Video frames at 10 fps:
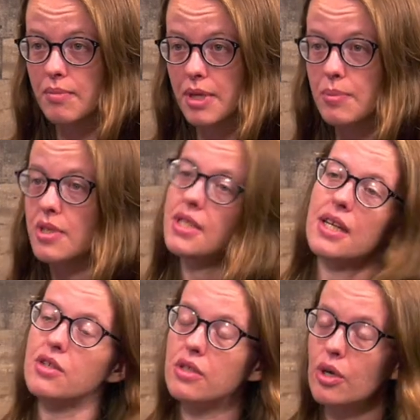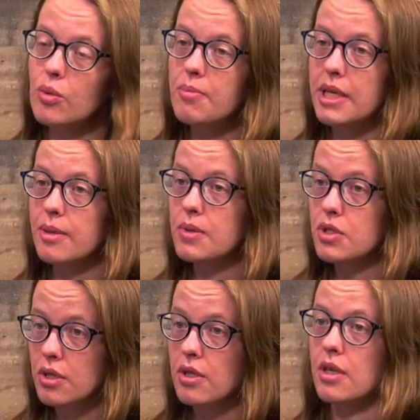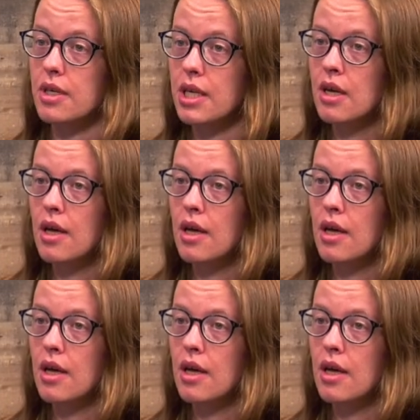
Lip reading: People said, don't be absurd.